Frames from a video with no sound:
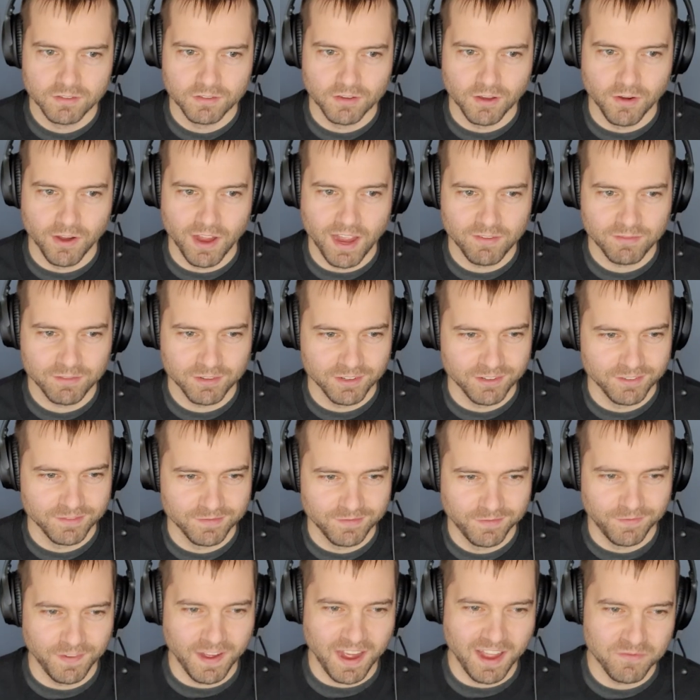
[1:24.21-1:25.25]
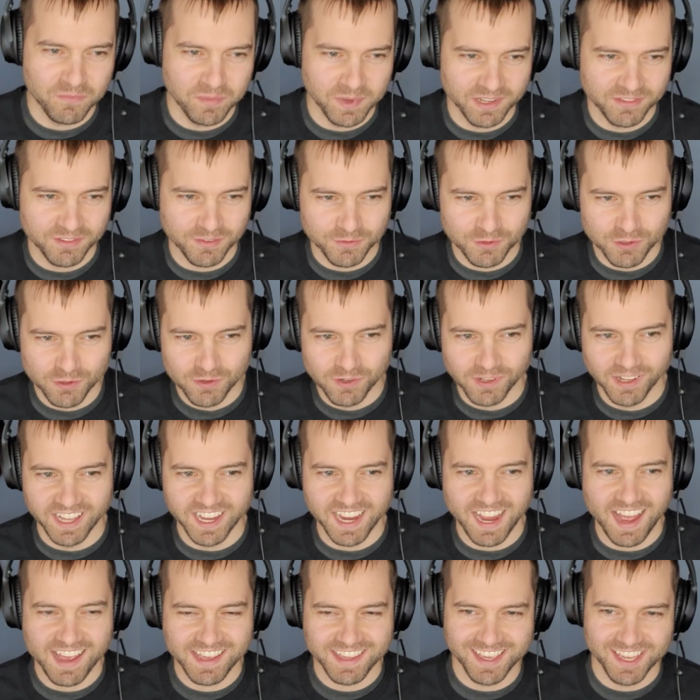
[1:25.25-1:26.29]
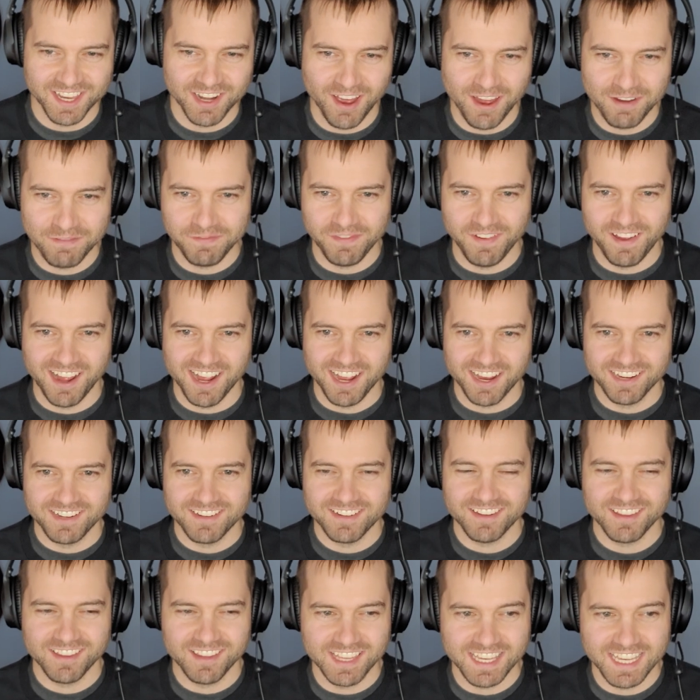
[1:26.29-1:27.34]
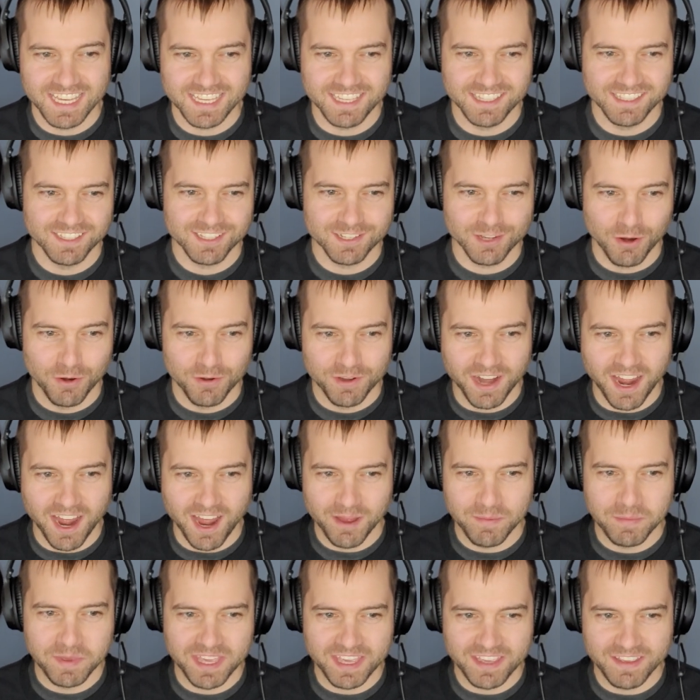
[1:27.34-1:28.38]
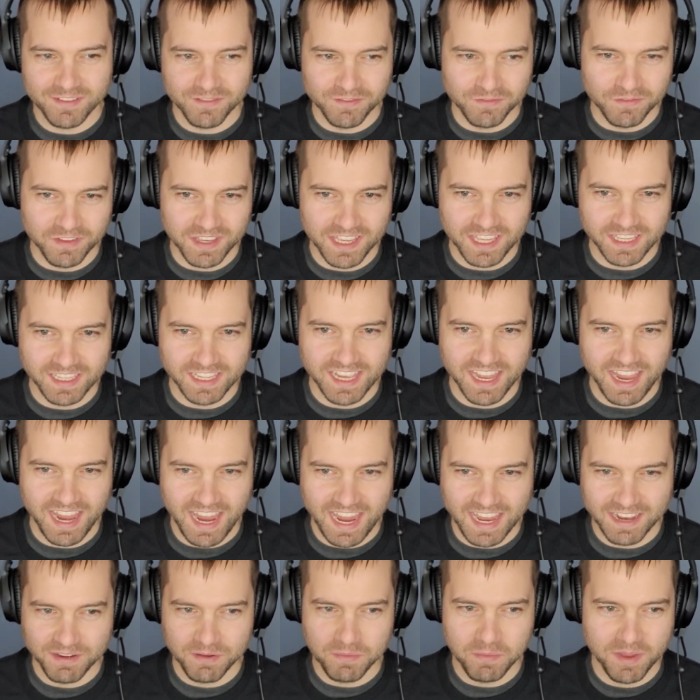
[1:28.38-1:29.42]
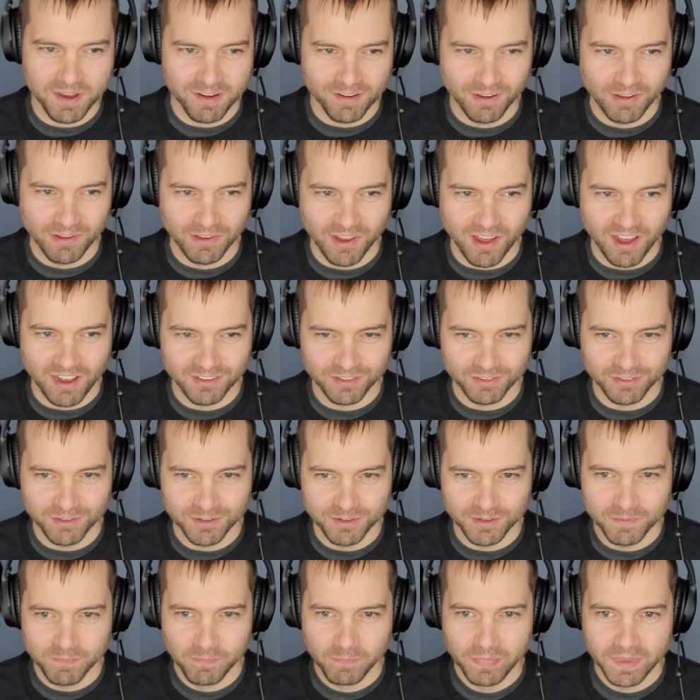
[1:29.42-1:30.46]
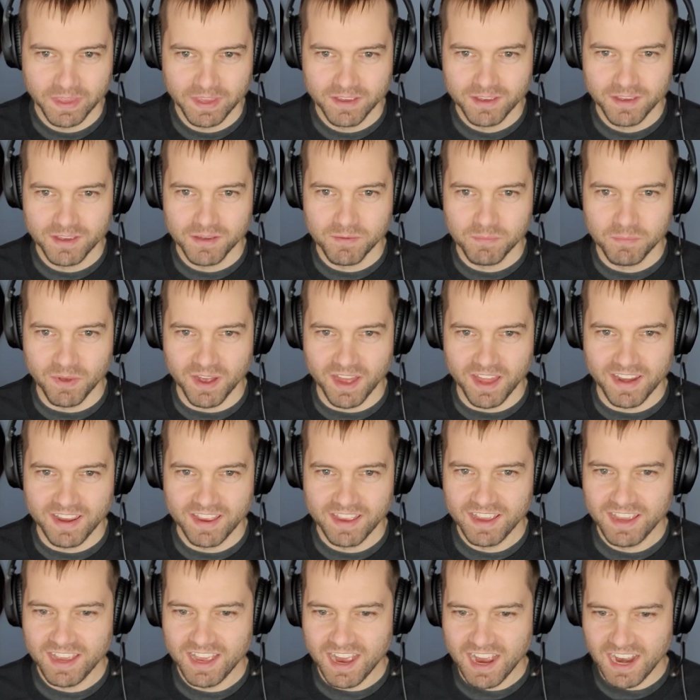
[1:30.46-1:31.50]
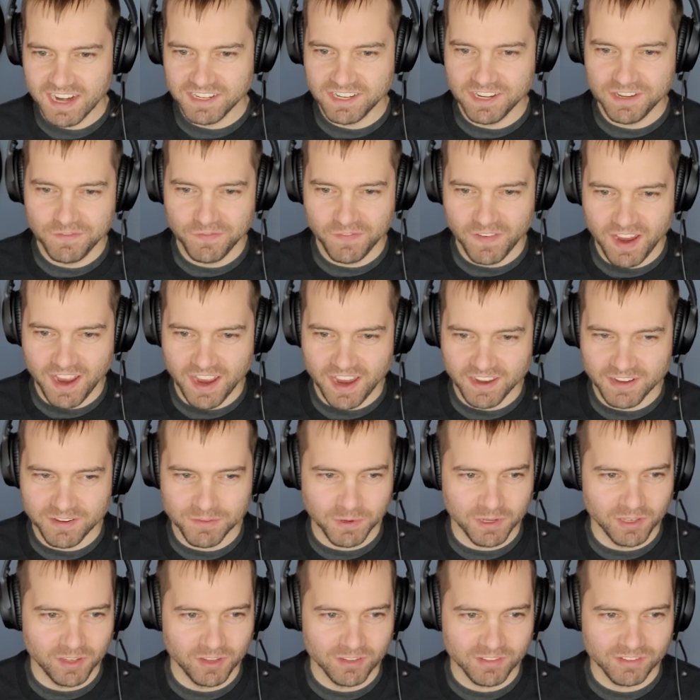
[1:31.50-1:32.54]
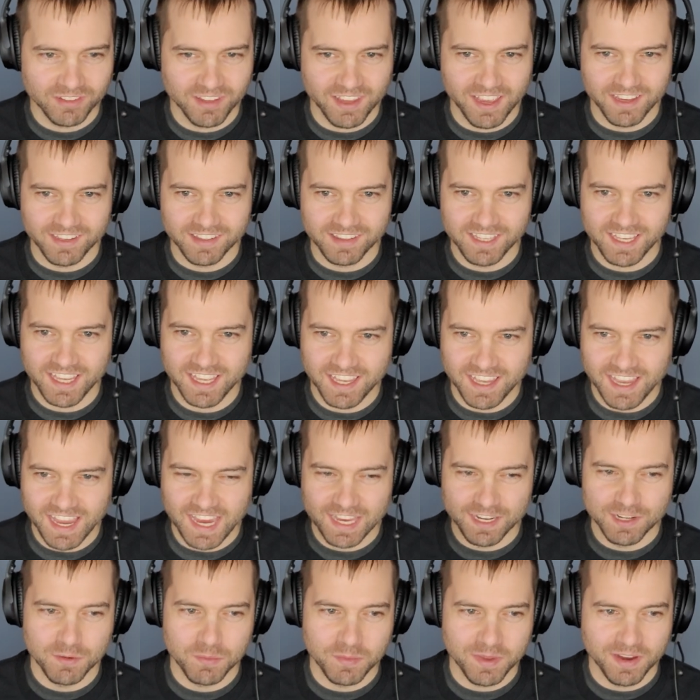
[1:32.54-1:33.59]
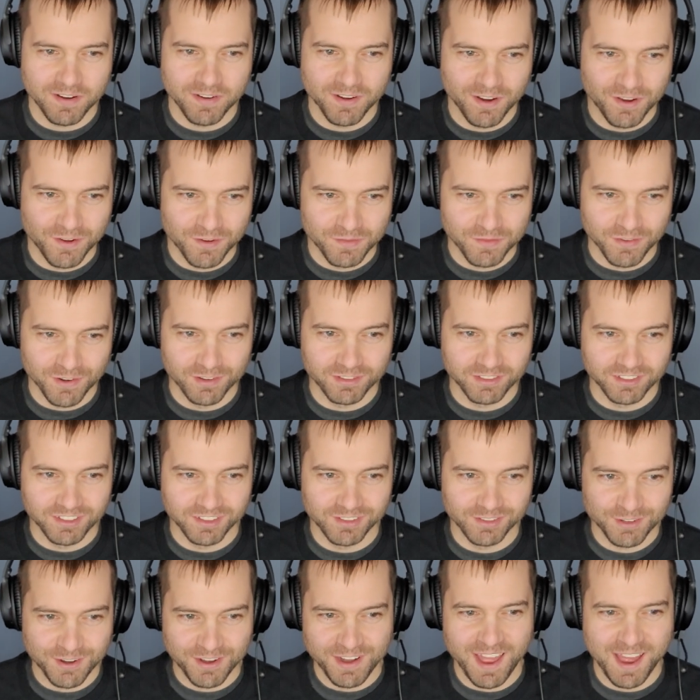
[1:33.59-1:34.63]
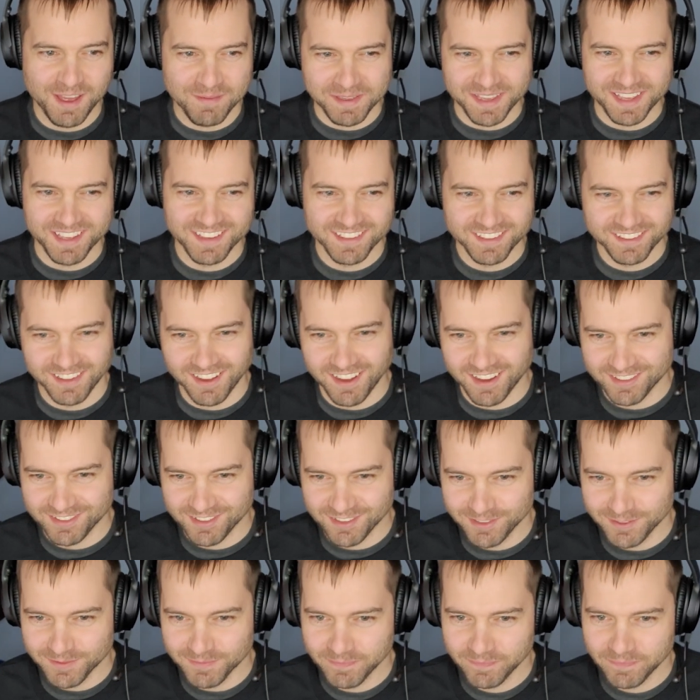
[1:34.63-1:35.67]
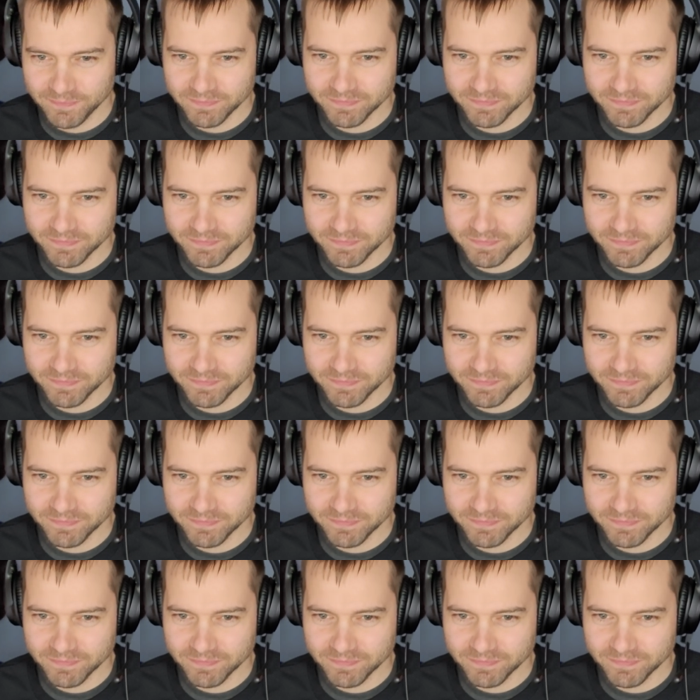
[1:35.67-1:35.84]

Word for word: So after five minutes of Googling, I cannot find the Konami v. Andamiro lawsuit, but I did find what looks like the Andamiro versus Konami lawsuit.